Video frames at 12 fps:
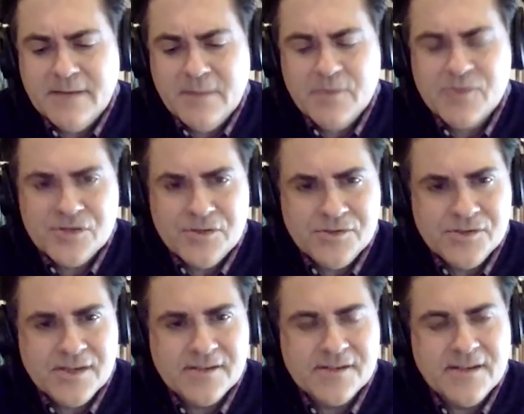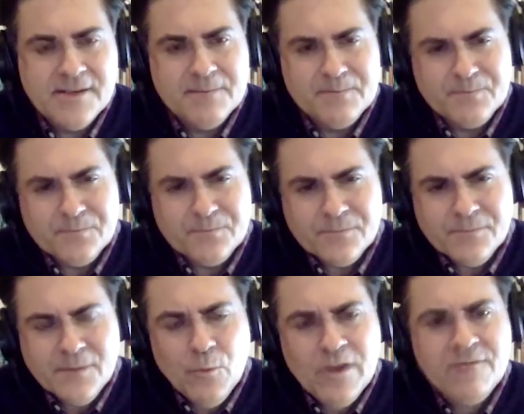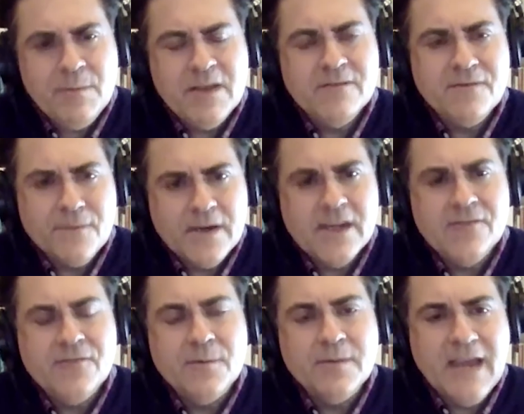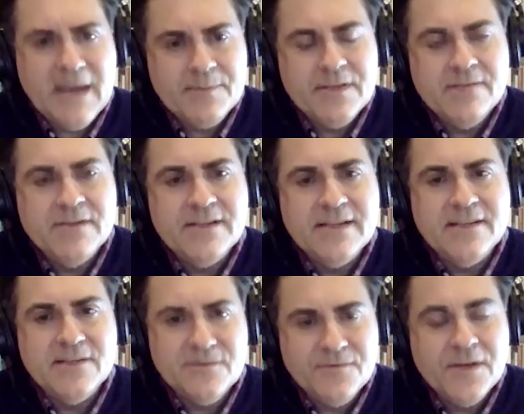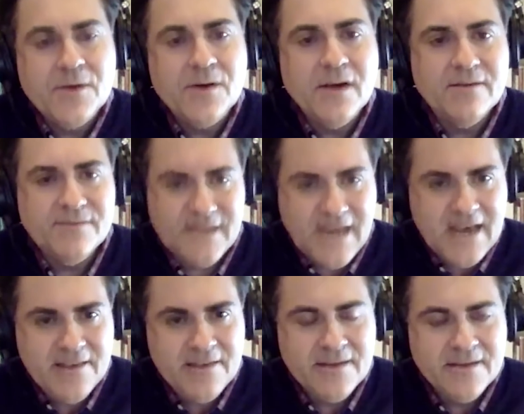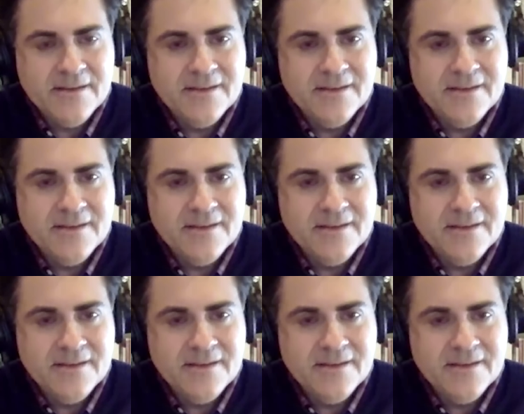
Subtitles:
Hebrews 2 says that we've been freed from captivity to fear of death.